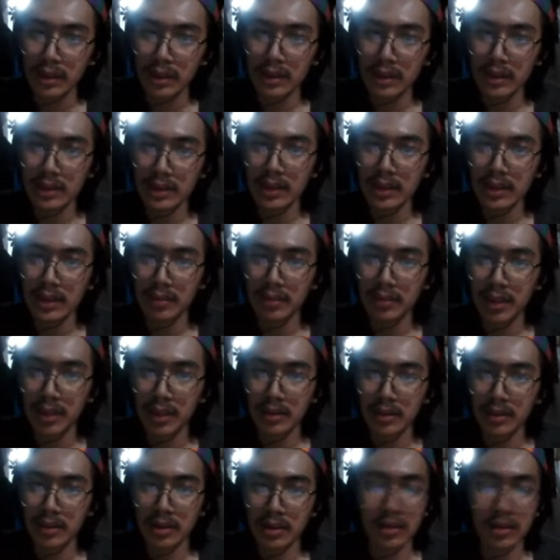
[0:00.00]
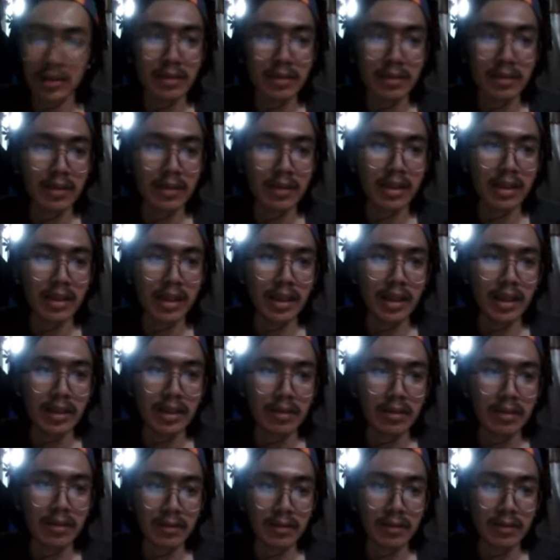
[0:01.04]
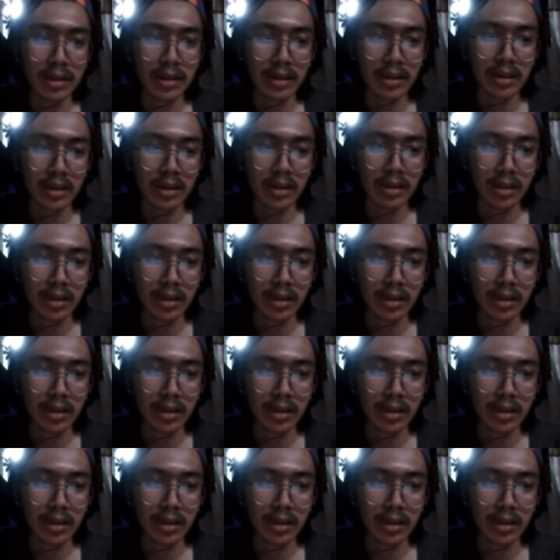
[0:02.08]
same time. So with that, we can